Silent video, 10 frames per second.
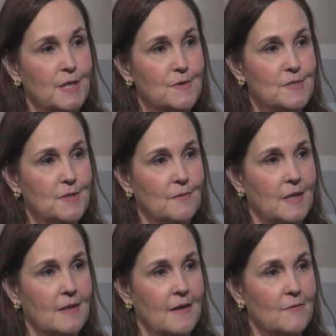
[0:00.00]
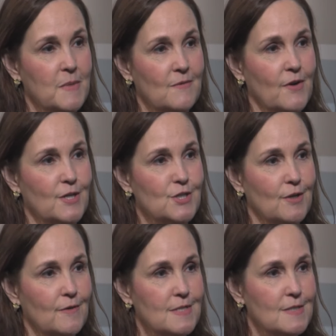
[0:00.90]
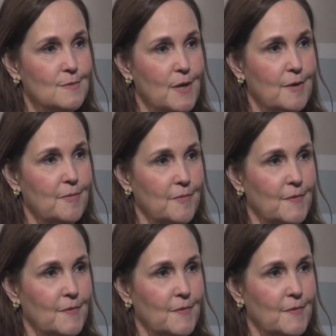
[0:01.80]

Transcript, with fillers: Read Houston Read. They've been very generous as well.